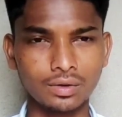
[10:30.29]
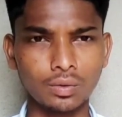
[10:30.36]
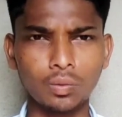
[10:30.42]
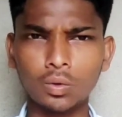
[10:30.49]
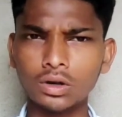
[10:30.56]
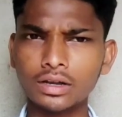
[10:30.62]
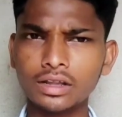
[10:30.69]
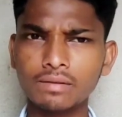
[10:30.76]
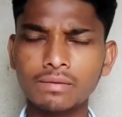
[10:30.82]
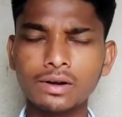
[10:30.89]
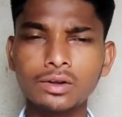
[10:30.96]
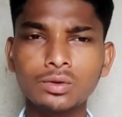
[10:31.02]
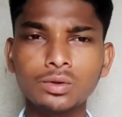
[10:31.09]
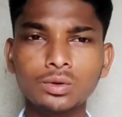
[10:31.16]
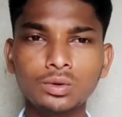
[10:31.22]
Whatever
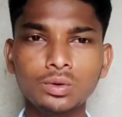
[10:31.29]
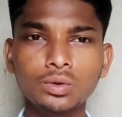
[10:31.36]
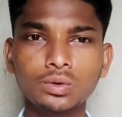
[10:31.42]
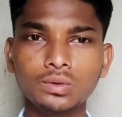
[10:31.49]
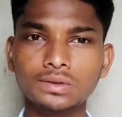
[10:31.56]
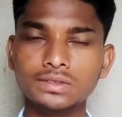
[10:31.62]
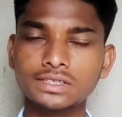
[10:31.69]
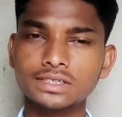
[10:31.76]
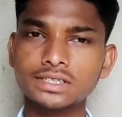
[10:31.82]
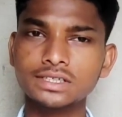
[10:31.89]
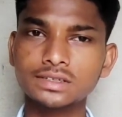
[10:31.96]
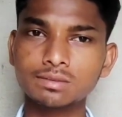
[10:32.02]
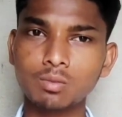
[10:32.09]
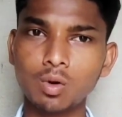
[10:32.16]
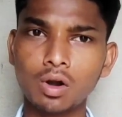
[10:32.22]
you do
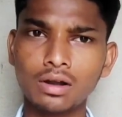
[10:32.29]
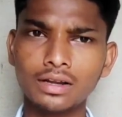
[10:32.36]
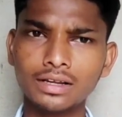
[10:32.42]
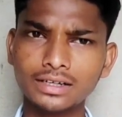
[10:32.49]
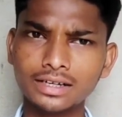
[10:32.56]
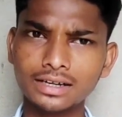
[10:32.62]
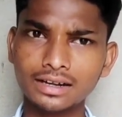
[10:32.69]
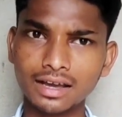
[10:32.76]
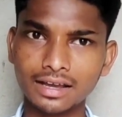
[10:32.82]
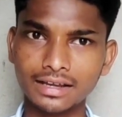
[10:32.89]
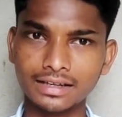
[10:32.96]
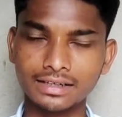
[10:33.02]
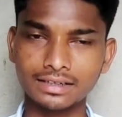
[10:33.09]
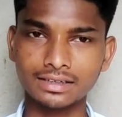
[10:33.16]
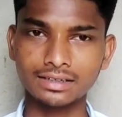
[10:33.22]
since morning till
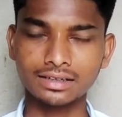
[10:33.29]
night,